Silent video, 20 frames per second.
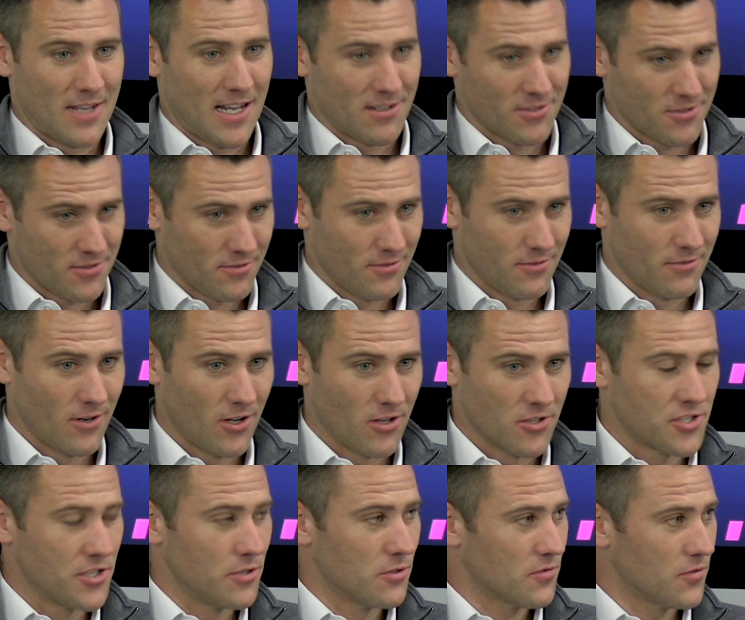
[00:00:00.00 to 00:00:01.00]
that's not
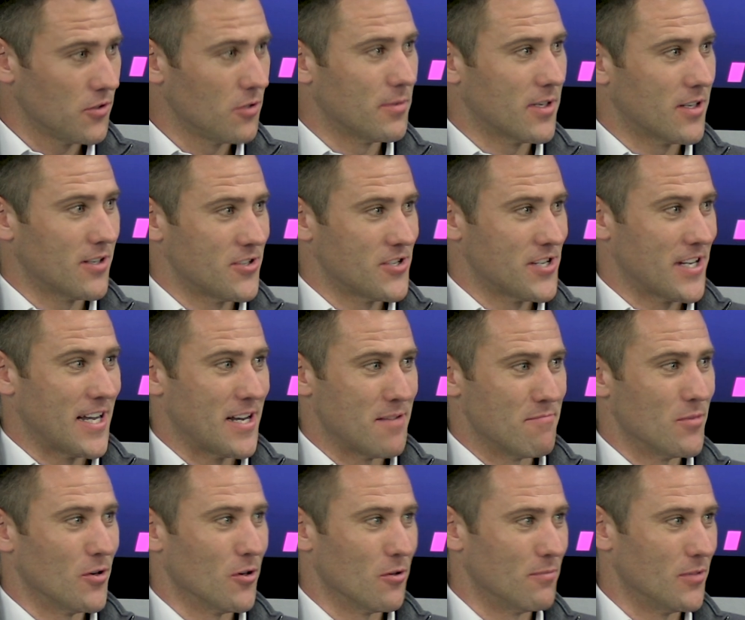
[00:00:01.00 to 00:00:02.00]
as useful because you're getting
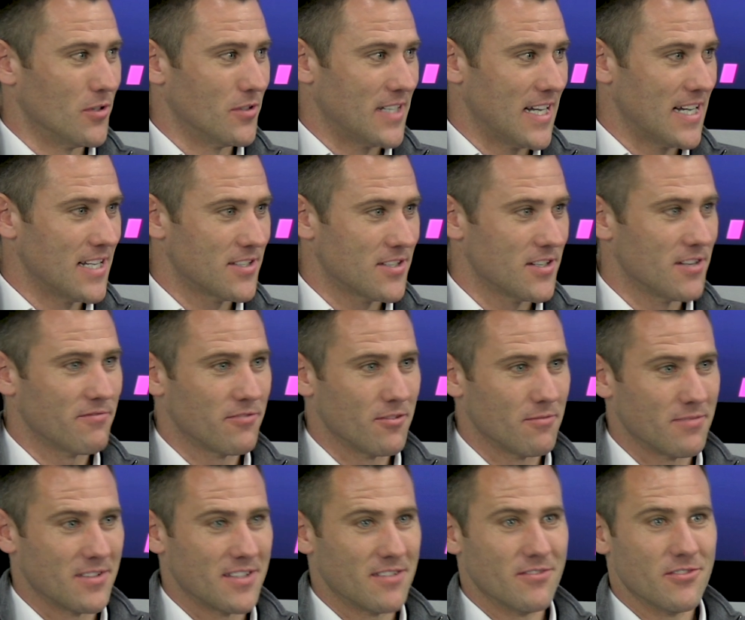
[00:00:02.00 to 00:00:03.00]
more and more data
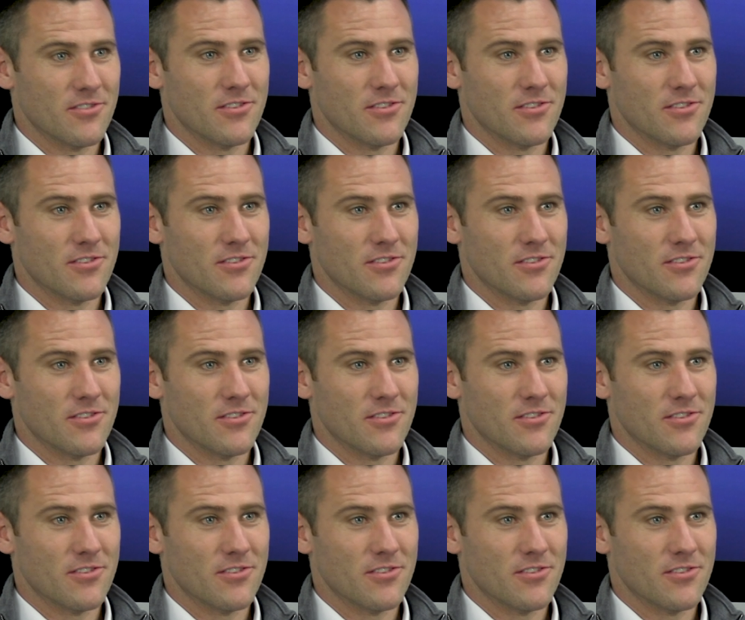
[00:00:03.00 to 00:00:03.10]
from